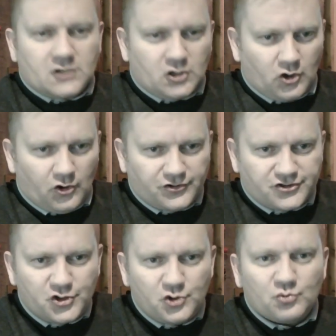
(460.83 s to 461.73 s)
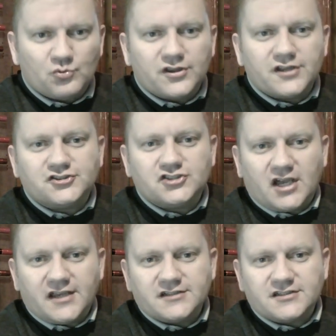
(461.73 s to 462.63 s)
Gone too were the
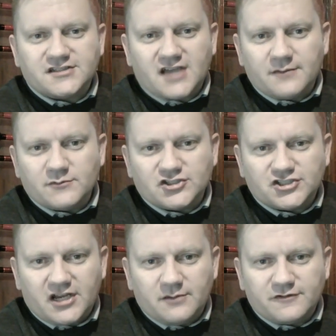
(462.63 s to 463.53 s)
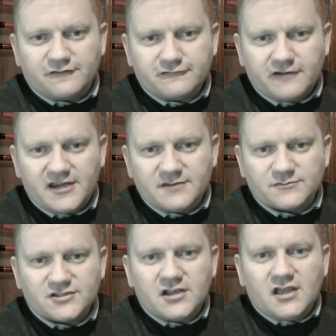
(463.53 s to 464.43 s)
giant diamond-shaped
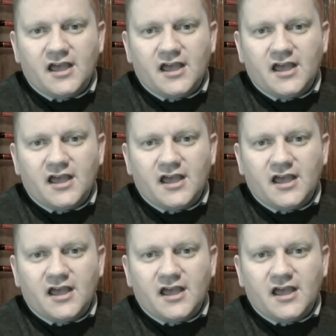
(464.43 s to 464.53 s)
frames,